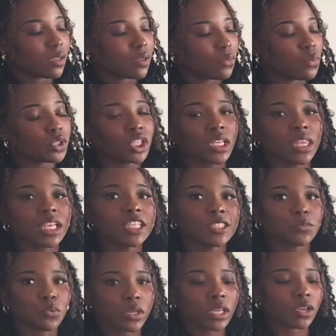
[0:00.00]
which I think
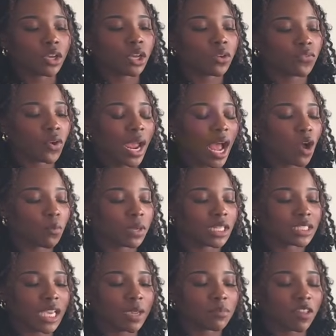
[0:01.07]
is pretty good for how many
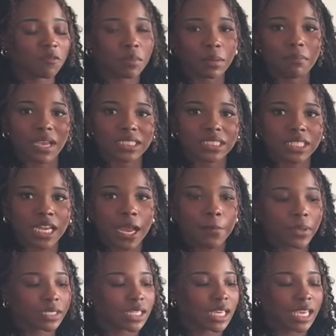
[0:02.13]
times I've been messing up
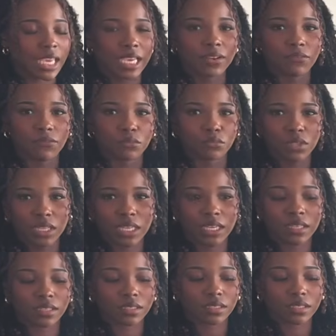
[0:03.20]
because I can't
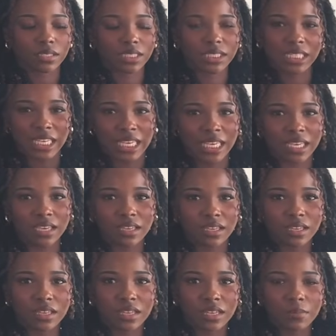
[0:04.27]
really see
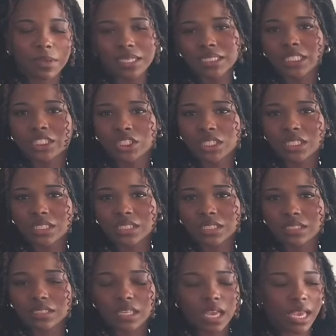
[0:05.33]
my
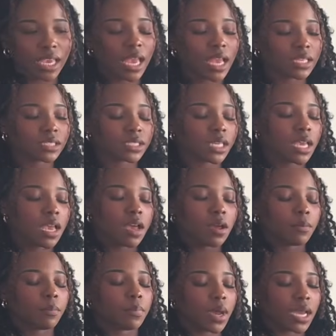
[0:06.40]
stitches, I guess.
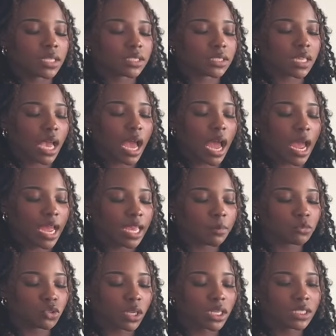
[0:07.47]
But I'm
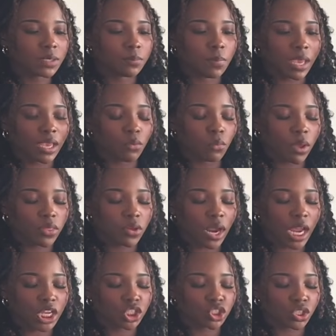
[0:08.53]
trying to debate whether
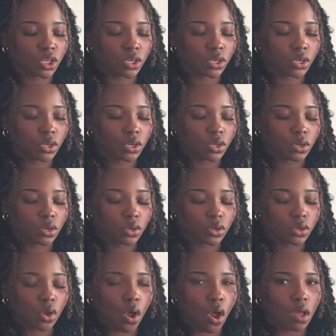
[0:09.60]
I should
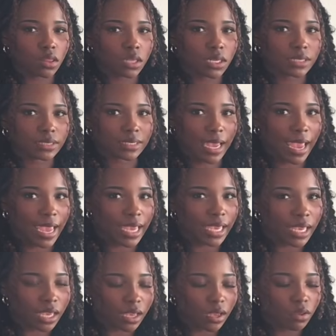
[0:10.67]
call it a
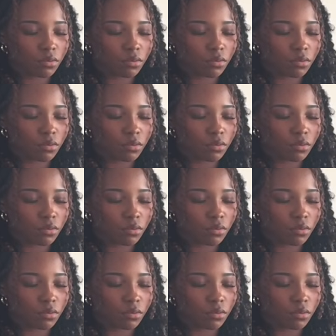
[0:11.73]
day